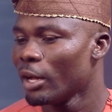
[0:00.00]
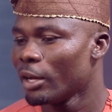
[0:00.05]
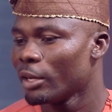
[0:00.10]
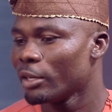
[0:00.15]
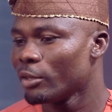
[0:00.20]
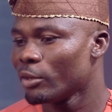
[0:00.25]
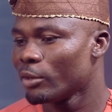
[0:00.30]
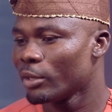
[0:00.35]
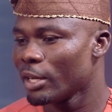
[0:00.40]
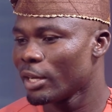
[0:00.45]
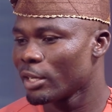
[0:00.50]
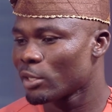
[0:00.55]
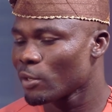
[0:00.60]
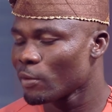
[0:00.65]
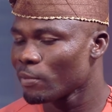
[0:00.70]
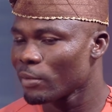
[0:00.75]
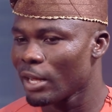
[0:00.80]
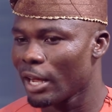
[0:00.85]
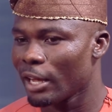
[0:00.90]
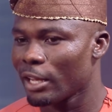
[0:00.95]
There's
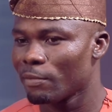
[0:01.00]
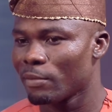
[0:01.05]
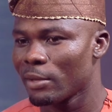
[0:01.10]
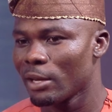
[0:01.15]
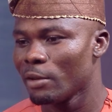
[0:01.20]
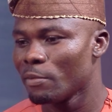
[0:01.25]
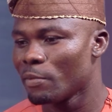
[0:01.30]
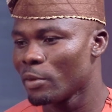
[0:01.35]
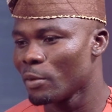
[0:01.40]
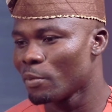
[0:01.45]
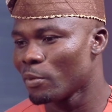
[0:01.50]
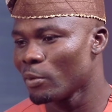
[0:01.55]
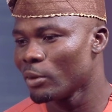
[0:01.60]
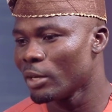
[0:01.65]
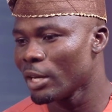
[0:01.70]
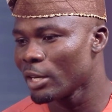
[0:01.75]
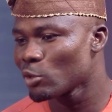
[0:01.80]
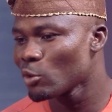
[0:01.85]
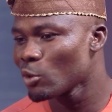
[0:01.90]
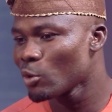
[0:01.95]
something I keep telling people:
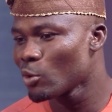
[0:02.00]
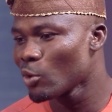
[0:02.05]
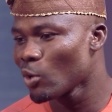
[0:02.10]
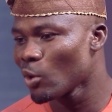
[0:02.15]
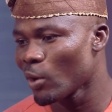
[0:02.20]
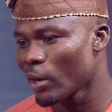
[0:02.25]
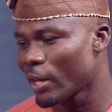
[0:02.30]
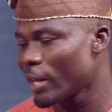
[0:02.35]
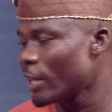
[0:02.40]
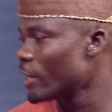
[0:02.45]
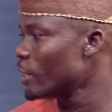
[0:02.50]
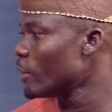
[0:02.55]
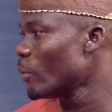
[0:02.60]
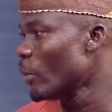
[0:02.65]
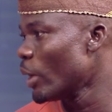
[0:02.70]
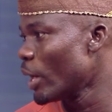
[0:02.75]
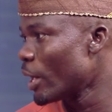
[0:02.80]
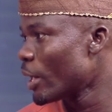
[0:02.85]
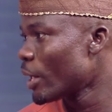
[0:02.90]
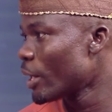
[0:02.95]
there's no good luck
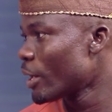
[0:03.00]
anywhere.